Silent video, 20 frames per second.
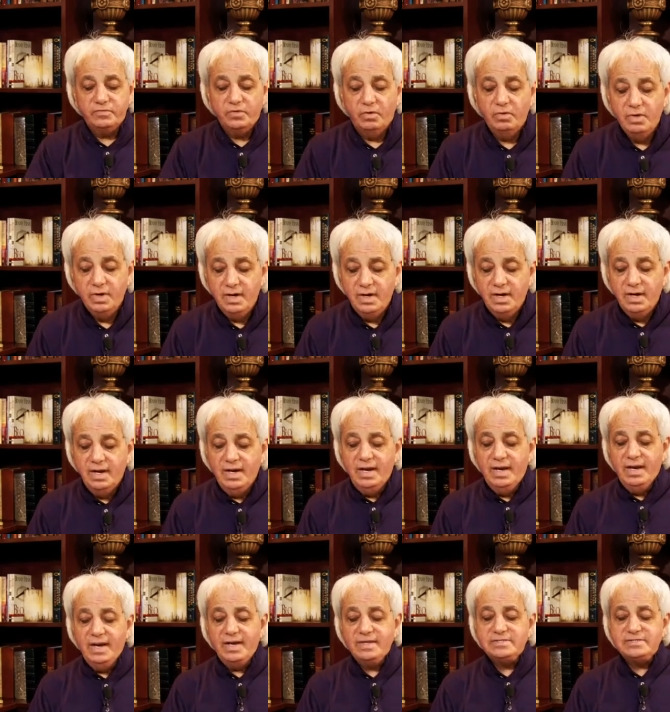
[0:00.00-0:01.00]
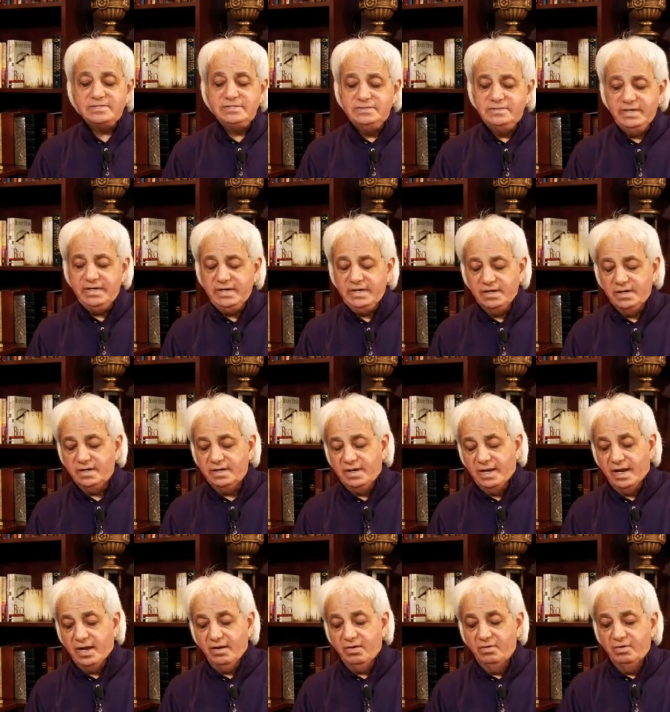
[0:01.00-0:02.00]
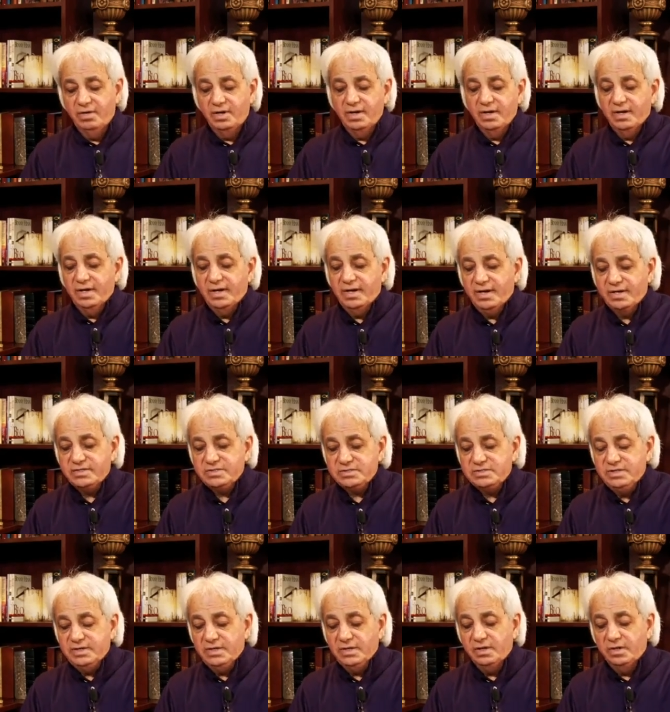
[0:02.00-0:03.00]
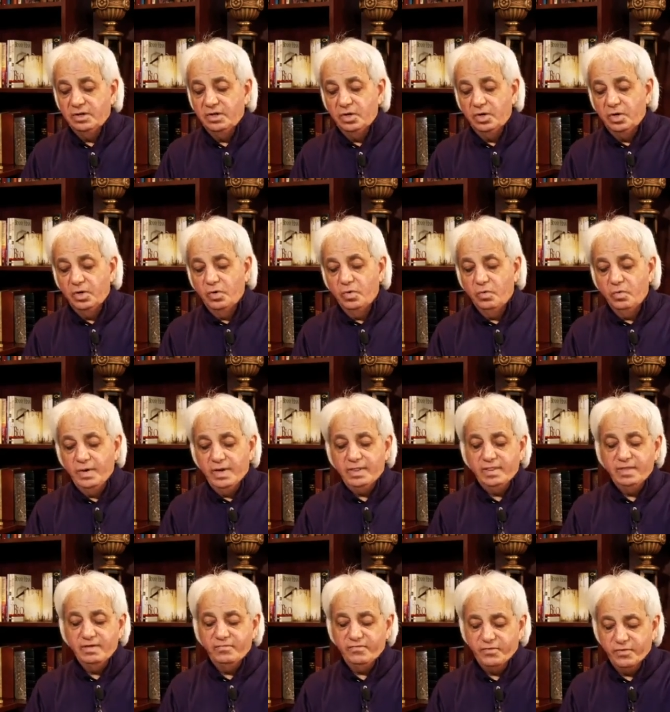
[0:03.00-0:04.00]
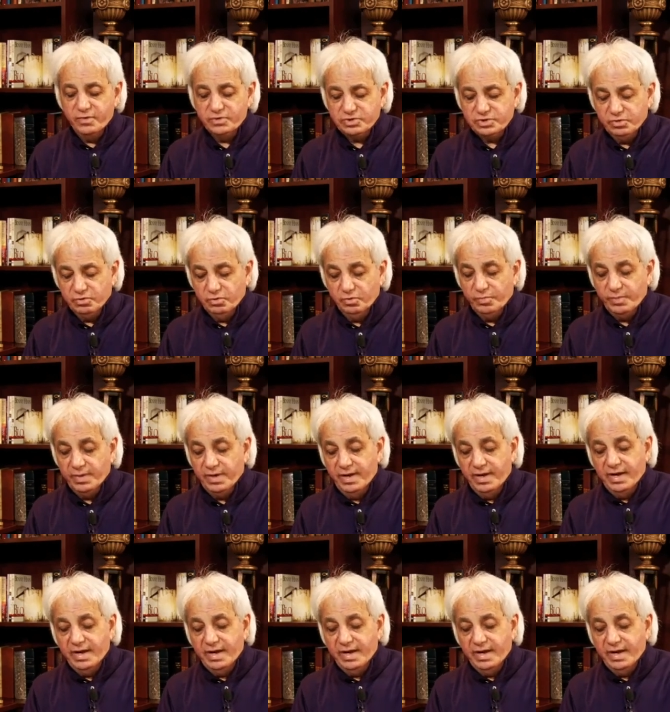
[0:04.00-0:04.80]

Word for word: So let's deal now, let's deal with the first group.